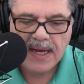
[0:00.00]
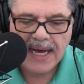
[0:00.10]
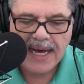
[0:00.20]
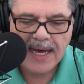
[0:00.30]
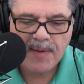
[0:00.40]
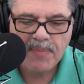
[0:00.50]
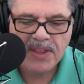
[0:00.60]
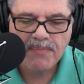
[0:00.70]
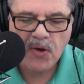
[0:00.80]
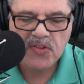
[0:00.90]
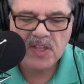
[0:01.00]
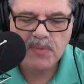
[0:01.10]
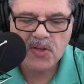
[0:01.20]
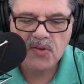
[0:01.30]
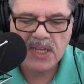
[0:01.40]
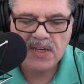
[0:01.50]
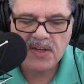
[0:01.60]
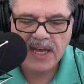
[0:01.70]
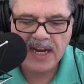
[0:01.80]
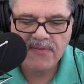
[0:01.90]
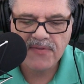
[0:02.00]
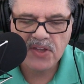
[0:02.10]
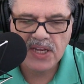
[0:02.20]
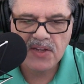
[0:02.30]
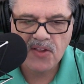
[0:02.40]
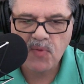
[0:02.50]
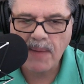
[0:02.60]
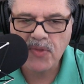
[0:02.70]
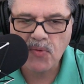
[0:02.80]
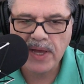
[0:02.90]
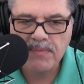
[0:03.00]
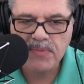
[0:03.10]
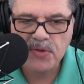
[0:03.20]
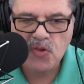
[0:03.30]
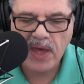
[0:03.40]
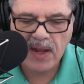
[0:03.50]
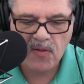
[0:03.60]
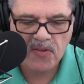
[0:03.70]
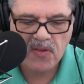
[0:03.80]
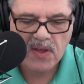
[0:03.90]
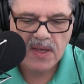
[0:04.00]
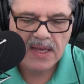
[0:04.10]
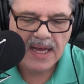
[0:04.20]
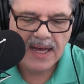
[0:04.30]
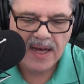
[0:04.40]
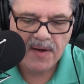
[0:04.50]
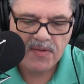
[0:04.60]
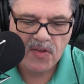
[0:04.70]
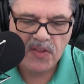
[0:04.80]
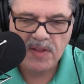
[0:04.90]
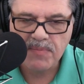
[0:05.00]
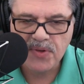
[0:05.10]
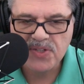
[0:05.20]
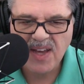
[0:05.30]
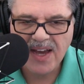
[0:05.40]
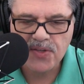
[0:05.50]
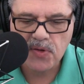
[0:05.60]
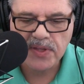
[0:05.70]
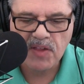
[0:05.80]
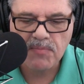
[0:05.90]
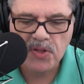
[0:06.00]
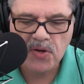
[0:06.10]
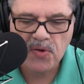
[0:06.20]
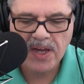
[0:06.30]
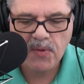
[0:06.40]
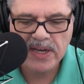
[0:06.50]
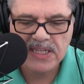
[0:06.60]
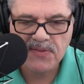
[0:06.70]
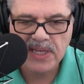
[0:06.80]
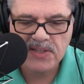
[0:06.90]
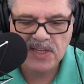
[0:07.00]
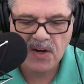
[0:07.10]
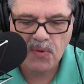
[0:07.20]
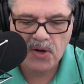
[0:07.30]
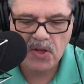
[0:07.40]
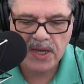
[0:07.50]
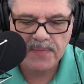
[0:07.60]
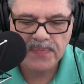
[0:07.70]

Uh, but most of them you do need to kind of you need to swap the red and blue channels uh, so that the blue skies are at least blue. Otherwise, everything's kind of weird looking.